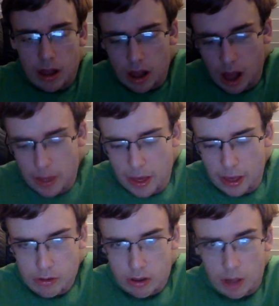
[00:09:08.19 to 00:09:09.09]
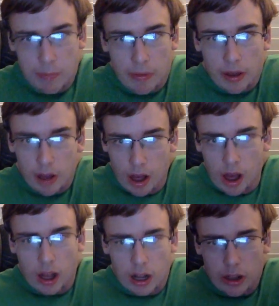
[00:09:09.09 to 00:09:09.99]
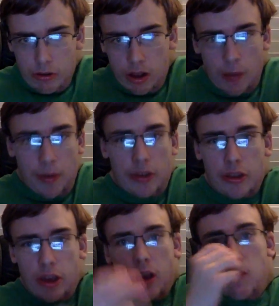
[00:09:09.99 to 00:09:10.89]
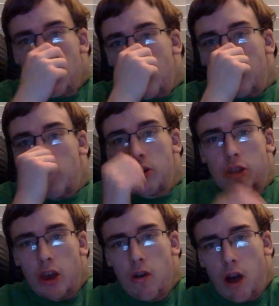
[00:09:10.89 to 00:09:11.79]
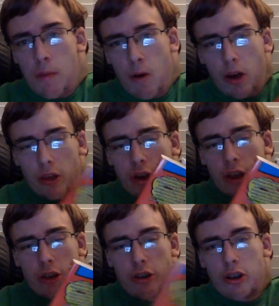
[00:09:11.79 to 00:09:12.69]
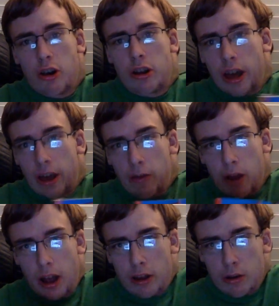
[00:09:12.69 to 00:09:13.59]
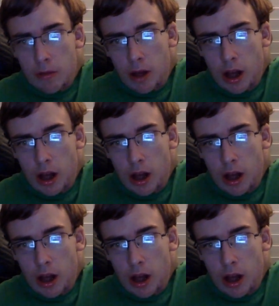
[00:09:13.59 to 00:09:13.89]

I may do something. I'm gonna do something. Suggest what I could do. I'm only on chapter 38, right after the